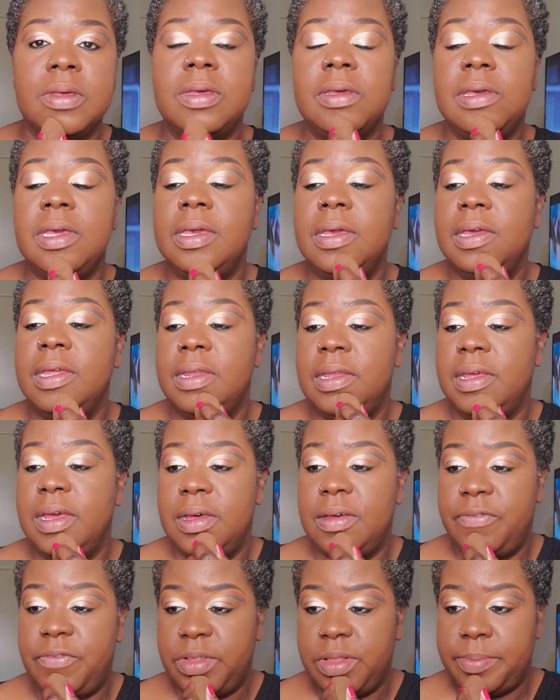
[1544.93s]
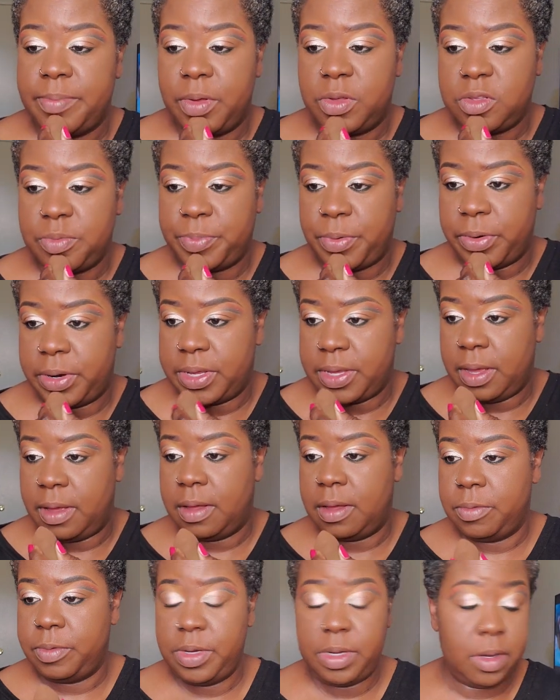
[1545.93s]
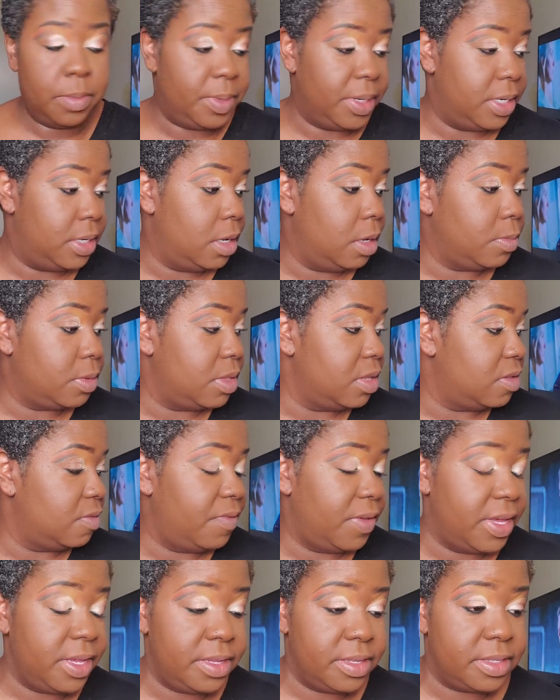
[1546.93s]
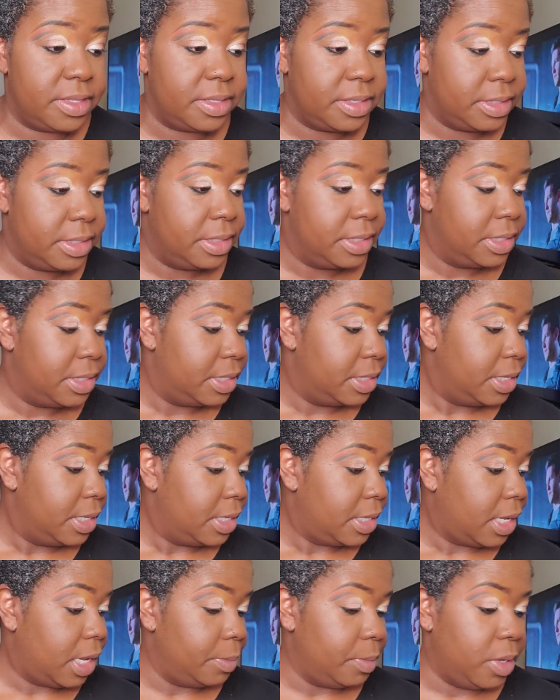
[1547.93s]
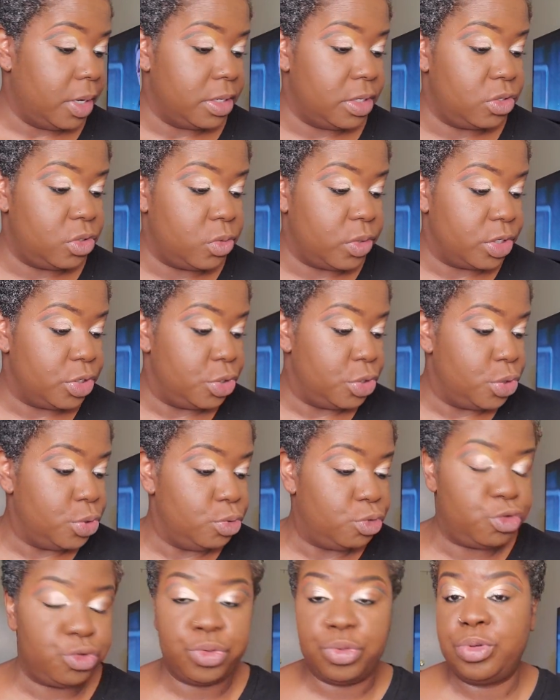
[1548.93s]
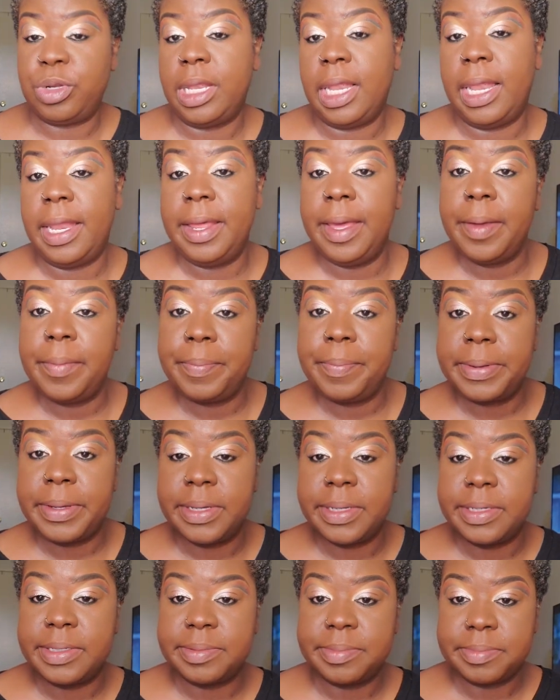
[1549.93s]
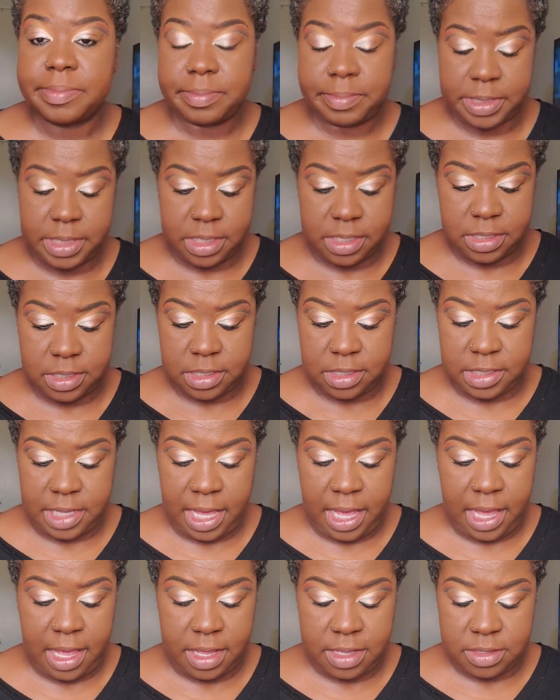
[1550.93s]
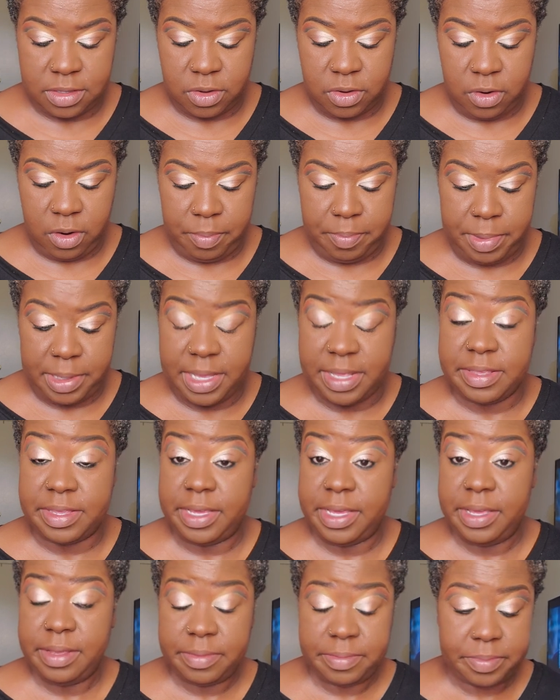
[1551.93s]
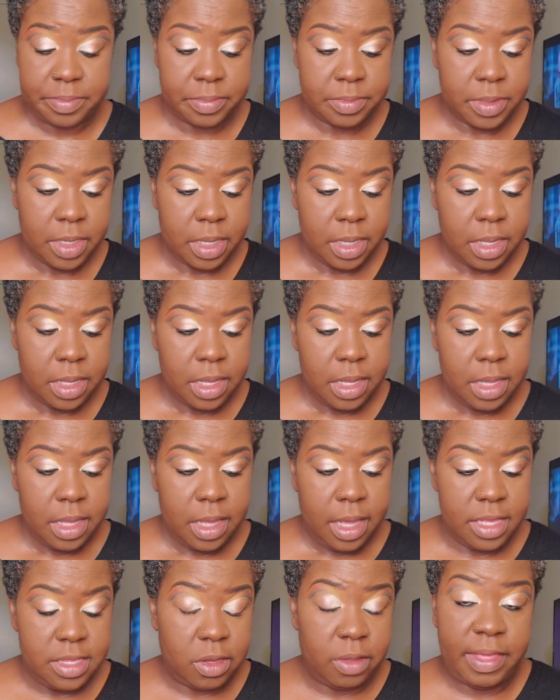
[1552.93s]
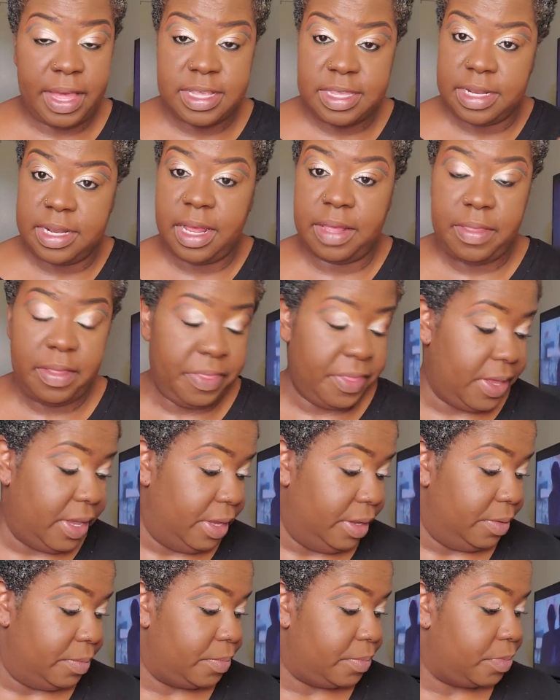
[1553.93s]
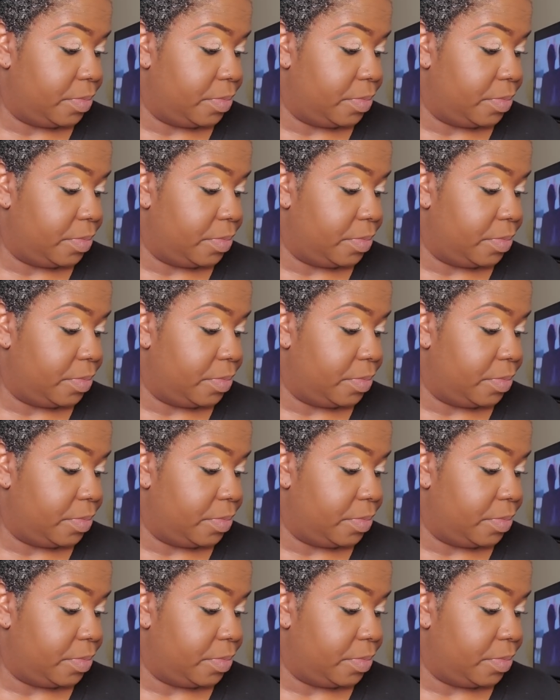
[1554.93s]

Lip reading: And for the most part, y'all, we're going to be done with this face. I'm going to do a neutral lip because these eyes are busy. And so that's another thing.